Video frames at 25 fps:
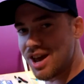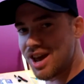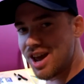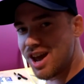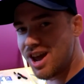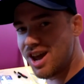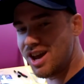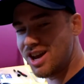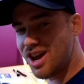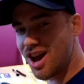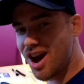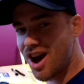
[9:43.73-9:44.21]

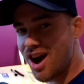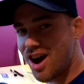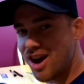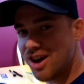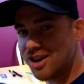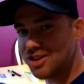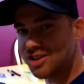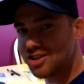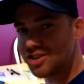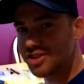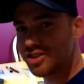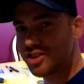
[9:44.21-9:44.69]
Hey
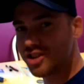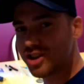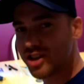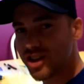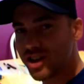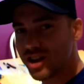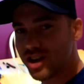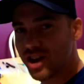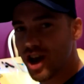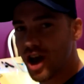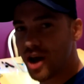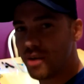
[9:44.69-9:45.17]
guys,
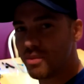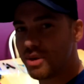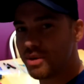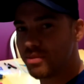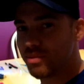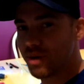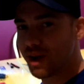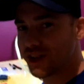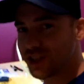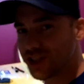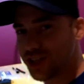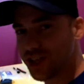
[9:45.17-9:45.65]
I'm
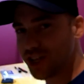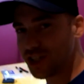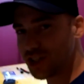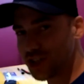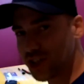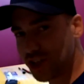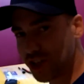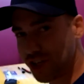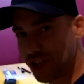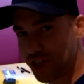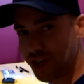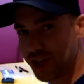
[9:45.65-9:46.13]
in my
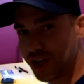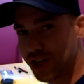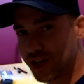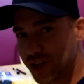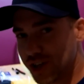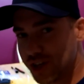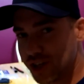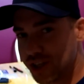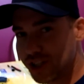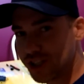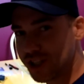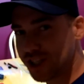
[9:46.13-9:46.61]
kitchen
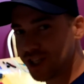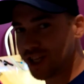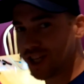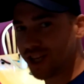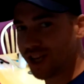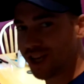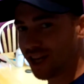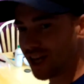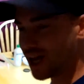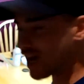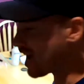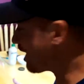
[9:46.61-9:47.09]
here,
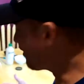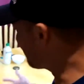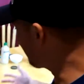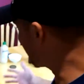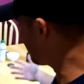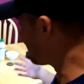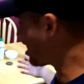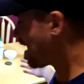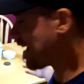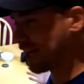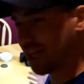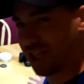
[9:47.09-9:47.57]
and I have a
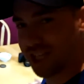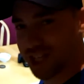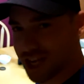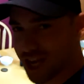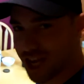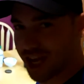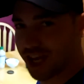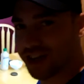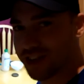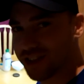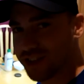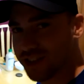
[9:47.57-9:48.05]
light
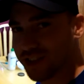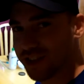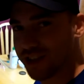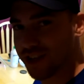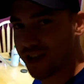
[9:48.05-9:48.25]
kit